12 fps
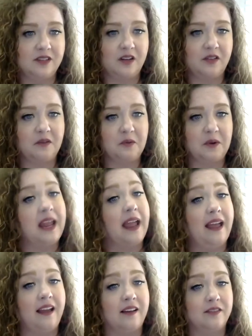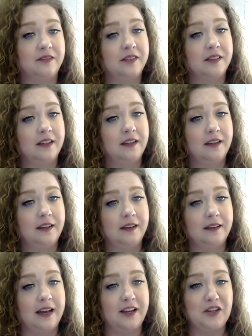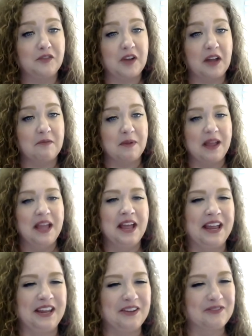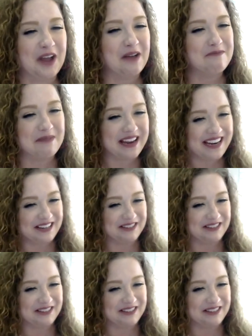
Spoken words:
know that we have. Now you've got my, you've got my